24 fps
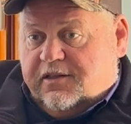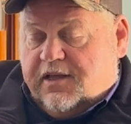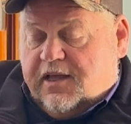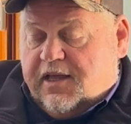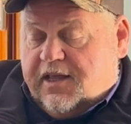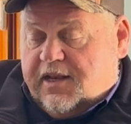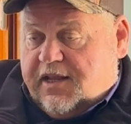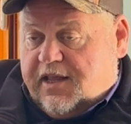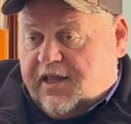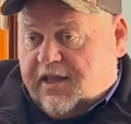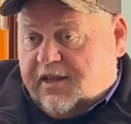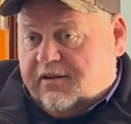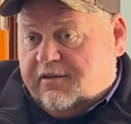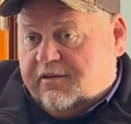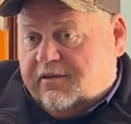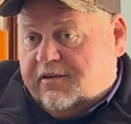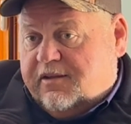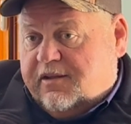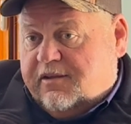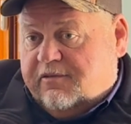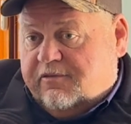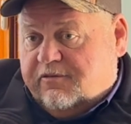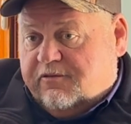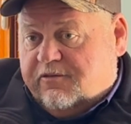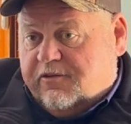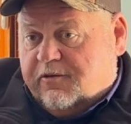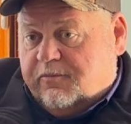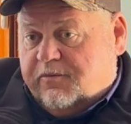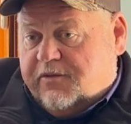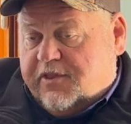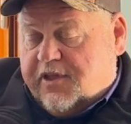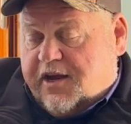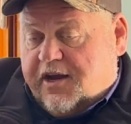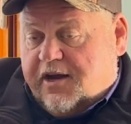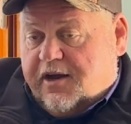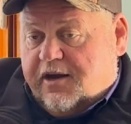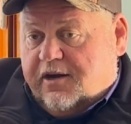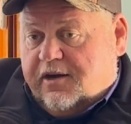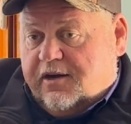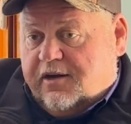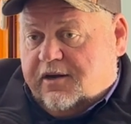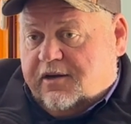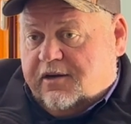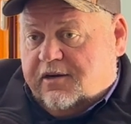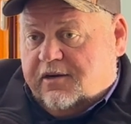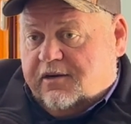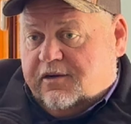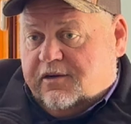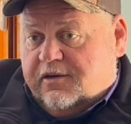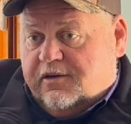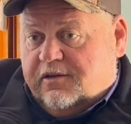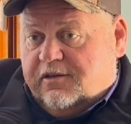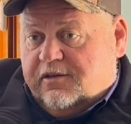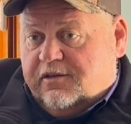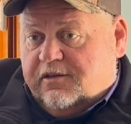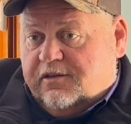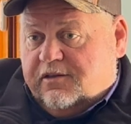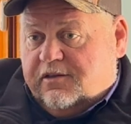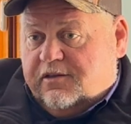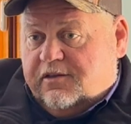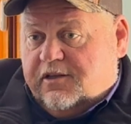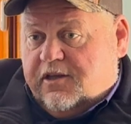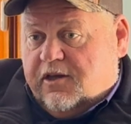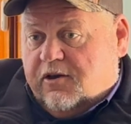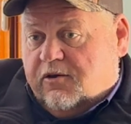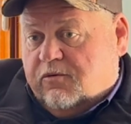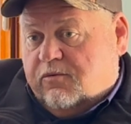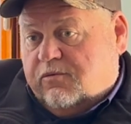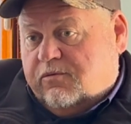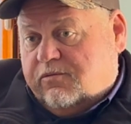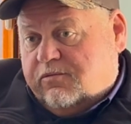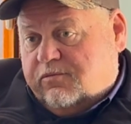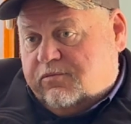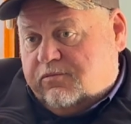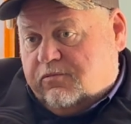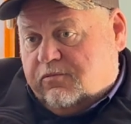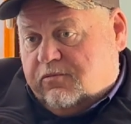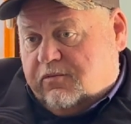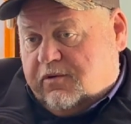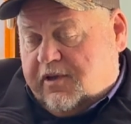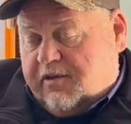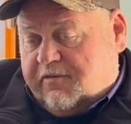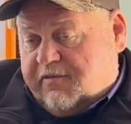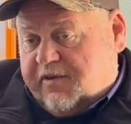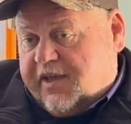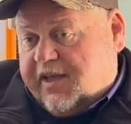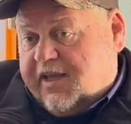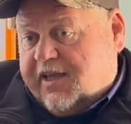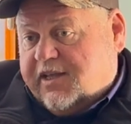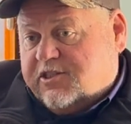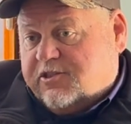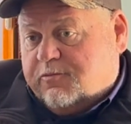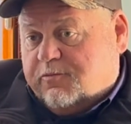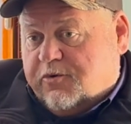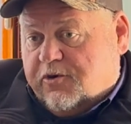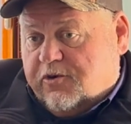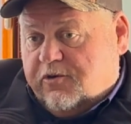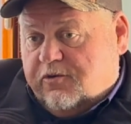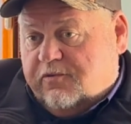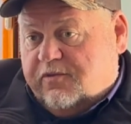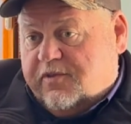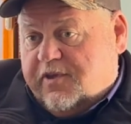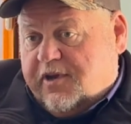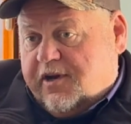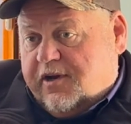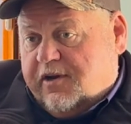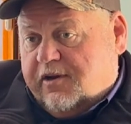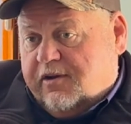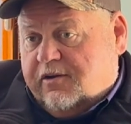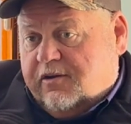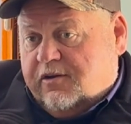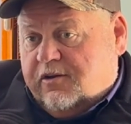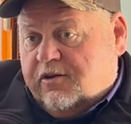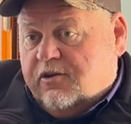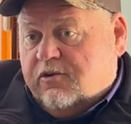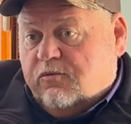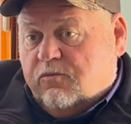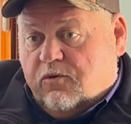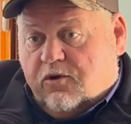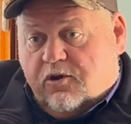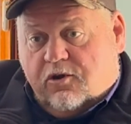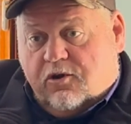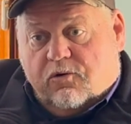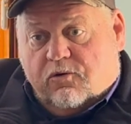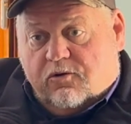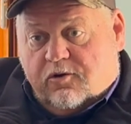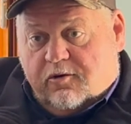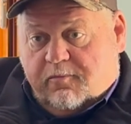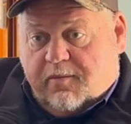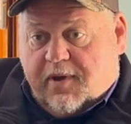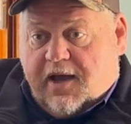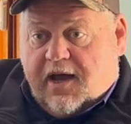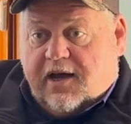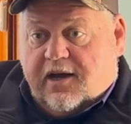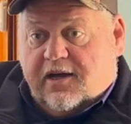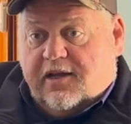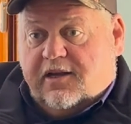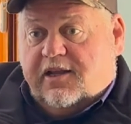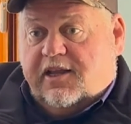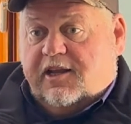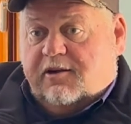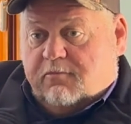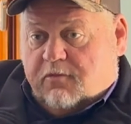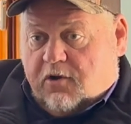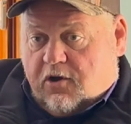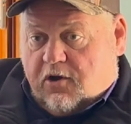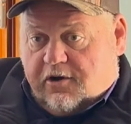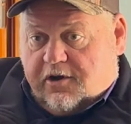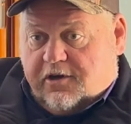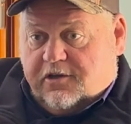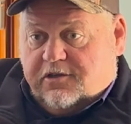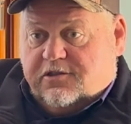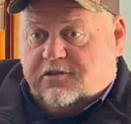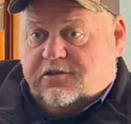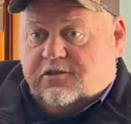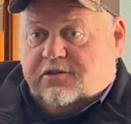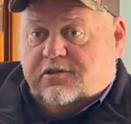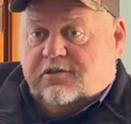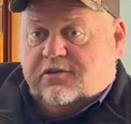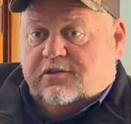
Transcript: And then from there, if it gets approved there, we'll go on the ballot in March.